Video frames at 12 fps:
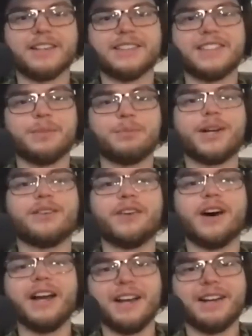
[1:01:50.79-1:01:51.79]
see, but if
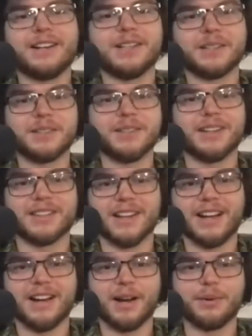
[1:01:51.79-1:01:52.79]
I had a shirt like
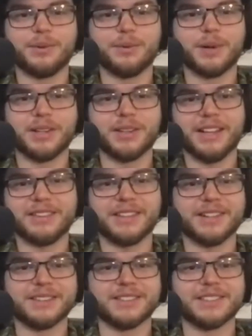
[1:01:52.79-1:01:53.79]
that, I would wear that
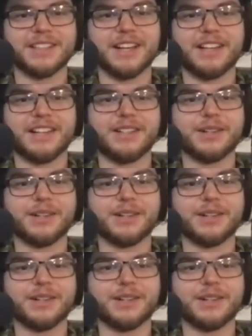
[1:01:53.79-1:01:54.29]
thing on stage.